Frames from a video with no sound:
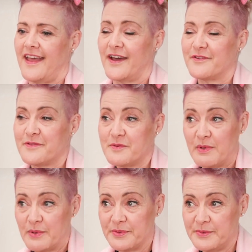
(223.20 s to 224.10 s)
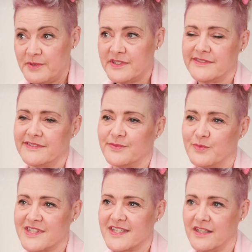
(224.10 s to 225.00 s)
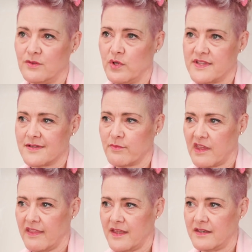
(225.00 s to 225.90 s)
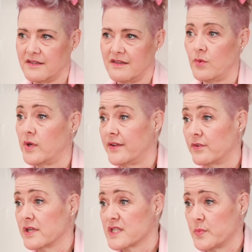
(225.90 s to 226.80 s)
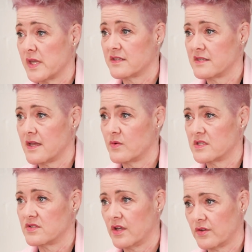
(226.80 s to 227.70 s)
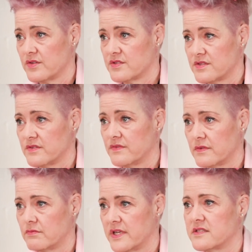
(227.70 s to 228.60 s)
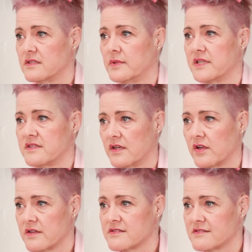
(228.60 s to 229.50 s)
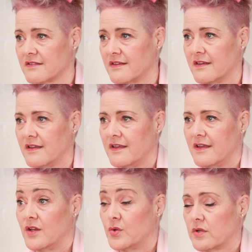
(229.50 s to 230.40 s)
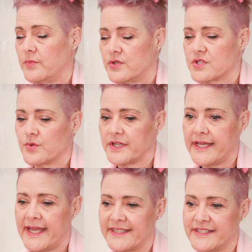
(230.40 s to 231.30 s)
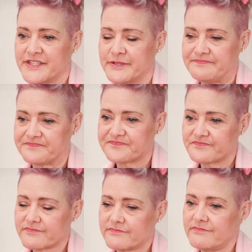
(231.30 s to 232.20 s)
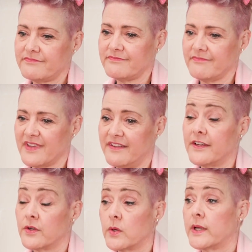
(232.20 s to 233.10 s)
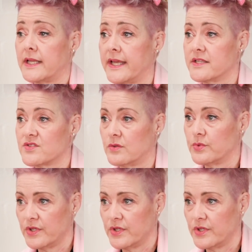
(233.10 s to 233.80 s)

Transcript: out of the blue was hit with something that no one ever expects, and that was a diagnosis of a reasonably serious autoimmune disorder. And very quickly had to stop